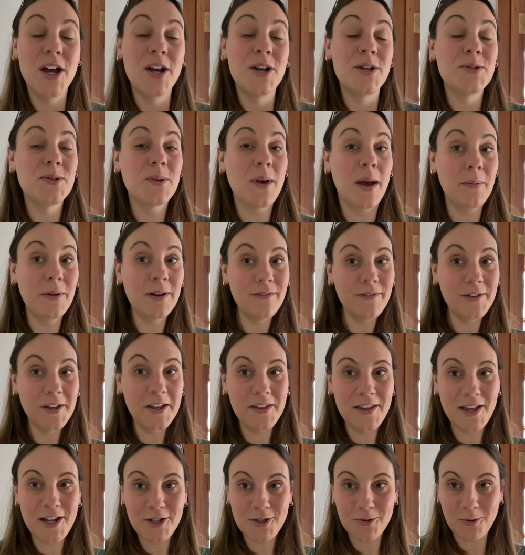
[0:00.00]
So I'm gonna fill in
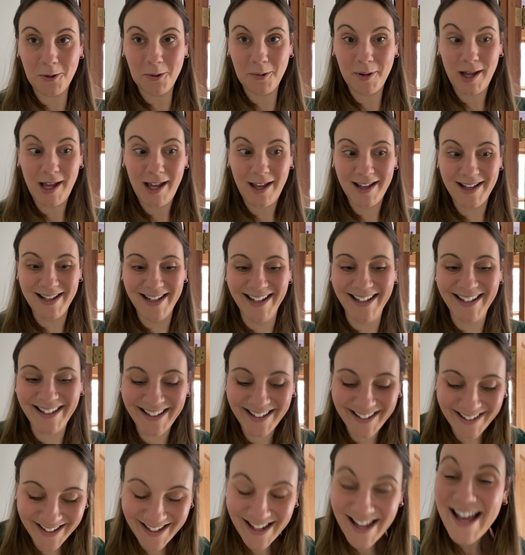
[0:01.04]
that doorway.
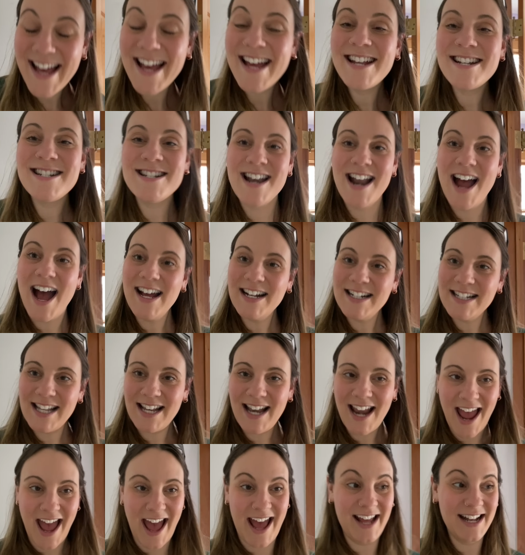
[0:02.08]
Not
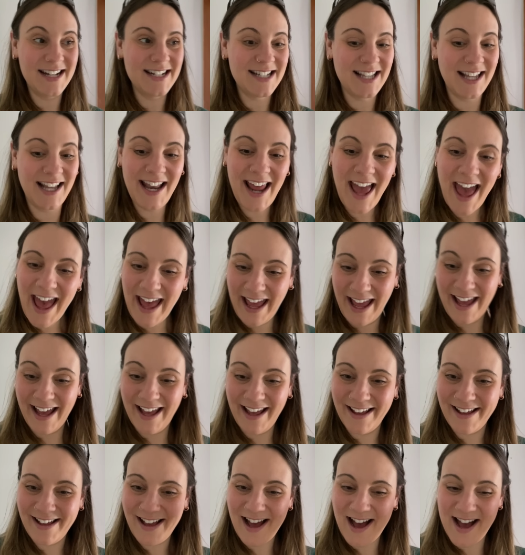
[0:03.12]
today.
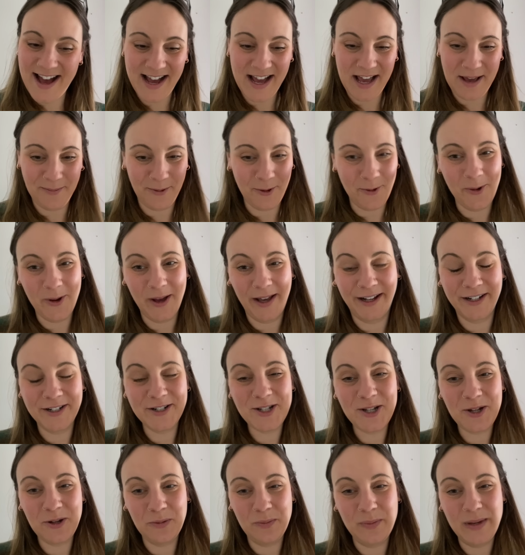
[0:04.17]
Today, I'm going
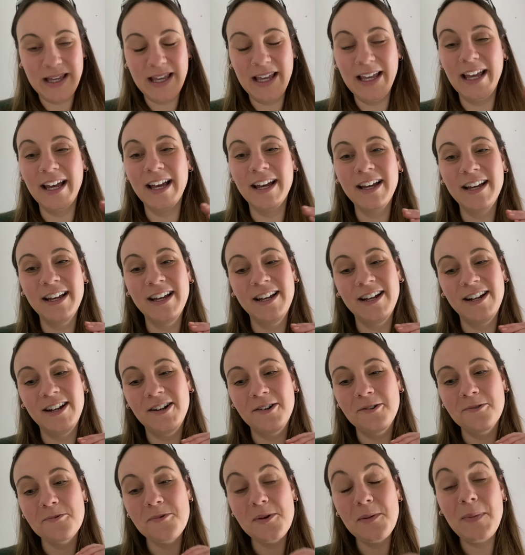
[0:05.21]
to be
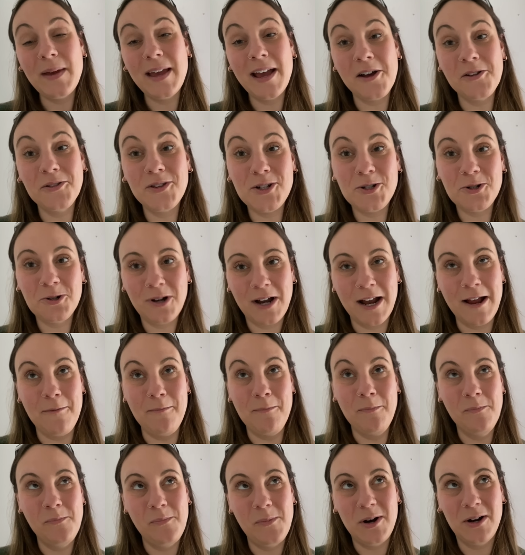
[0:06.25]
ripping out the
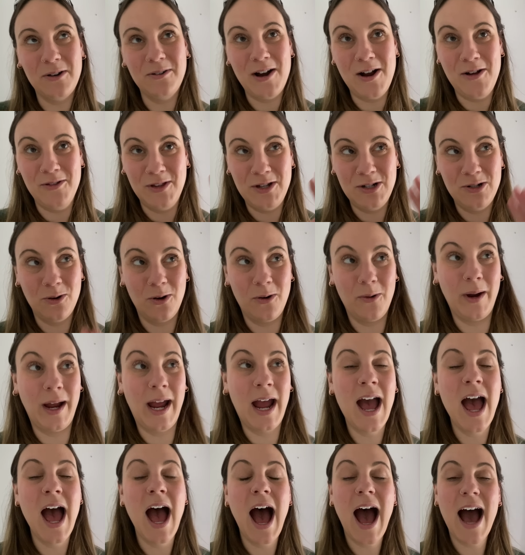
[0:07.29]
trim around the doorway.
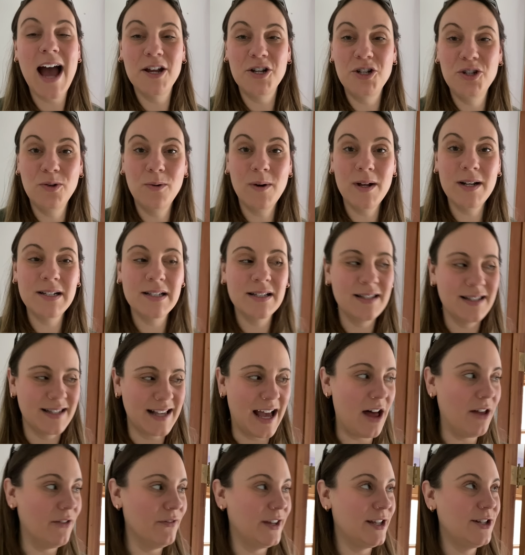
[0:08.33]
I do want to
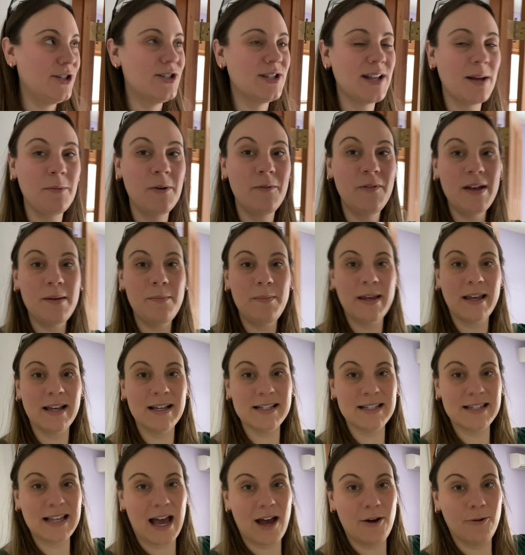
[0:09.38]
salvage some of it
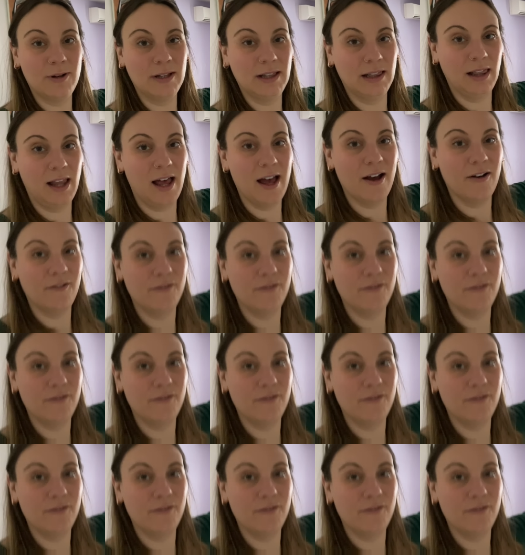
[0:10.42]
because I would love,